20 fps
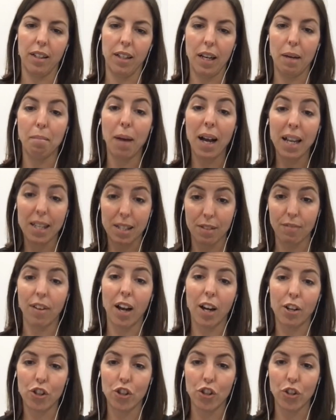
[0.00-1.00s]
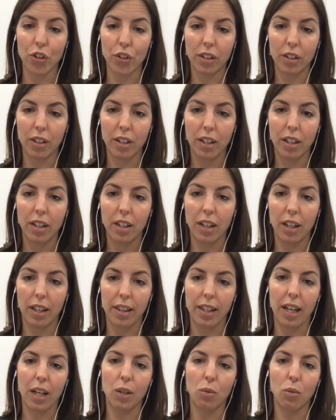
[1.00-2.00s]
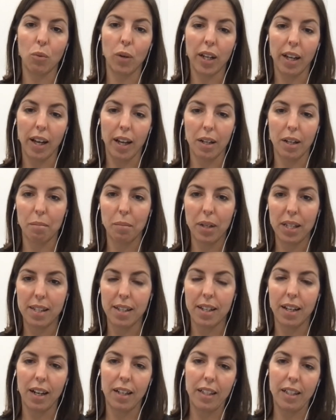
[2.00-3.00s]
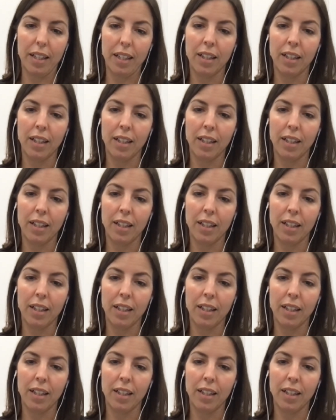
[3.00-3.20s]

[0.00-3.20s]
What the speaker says: mass function, and then we can basically